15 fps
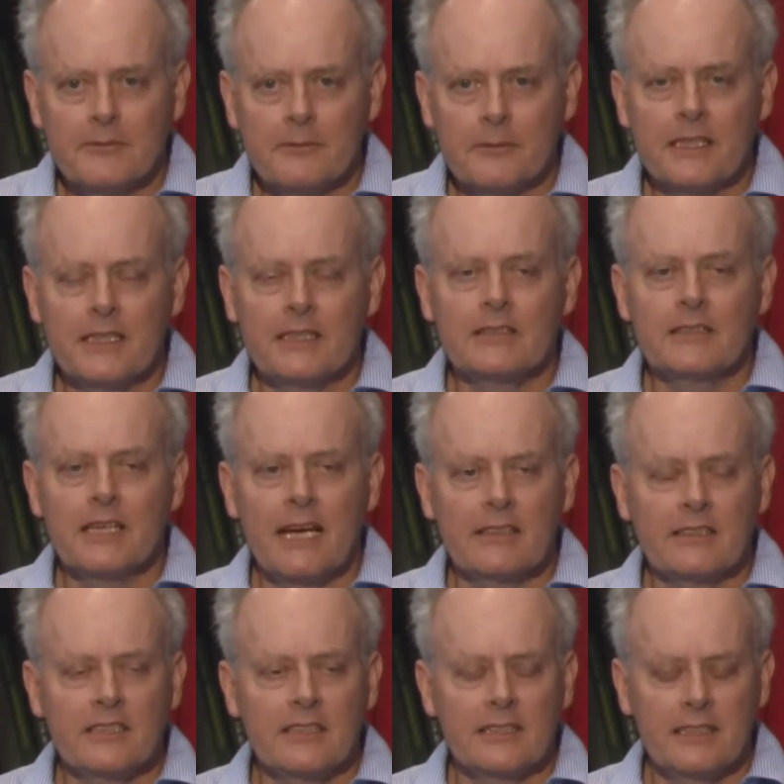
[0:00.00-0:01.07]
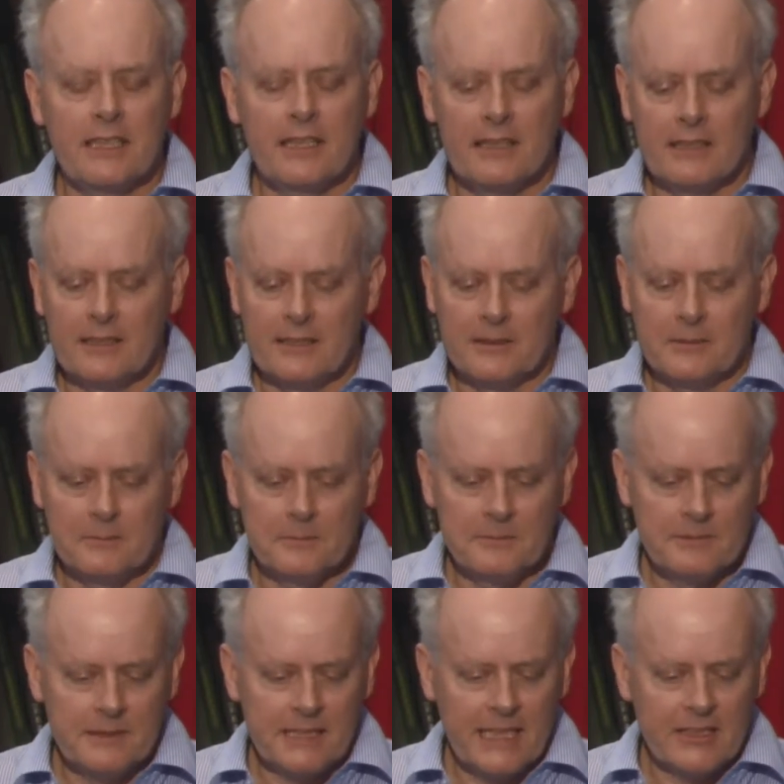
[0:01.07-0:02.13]
with
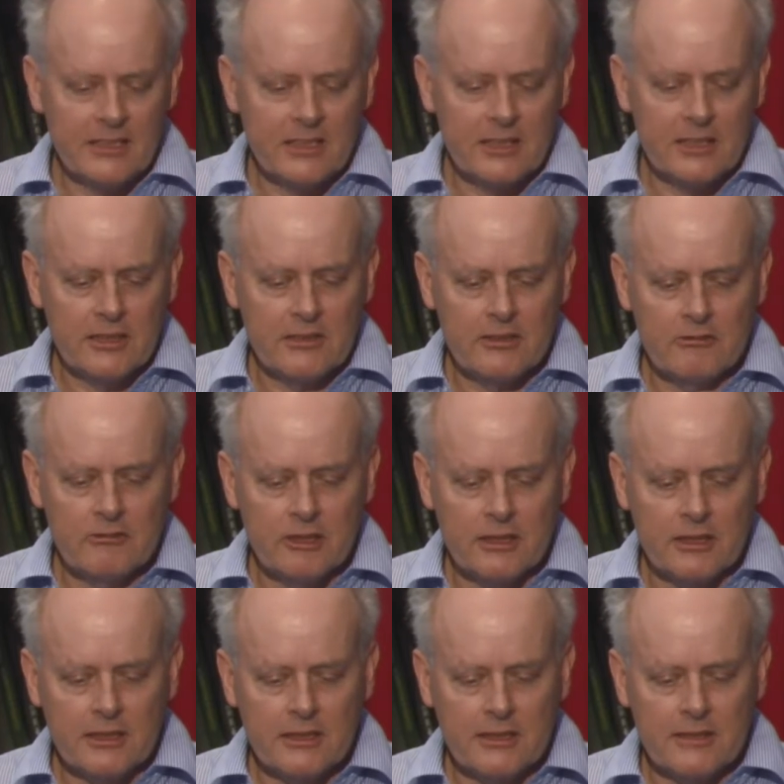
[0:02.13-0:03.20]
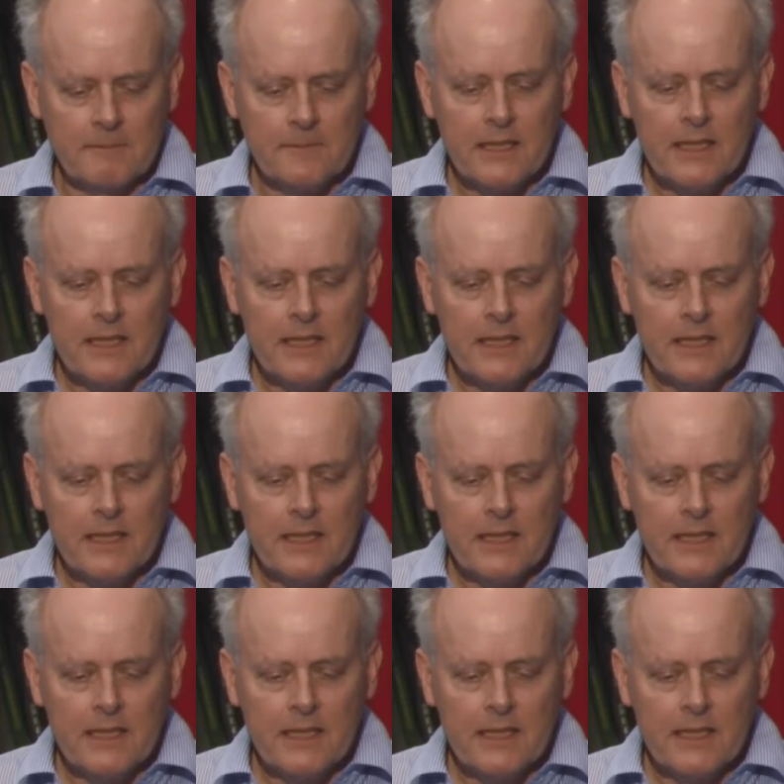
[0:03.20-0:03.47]
anti-cancer drugs.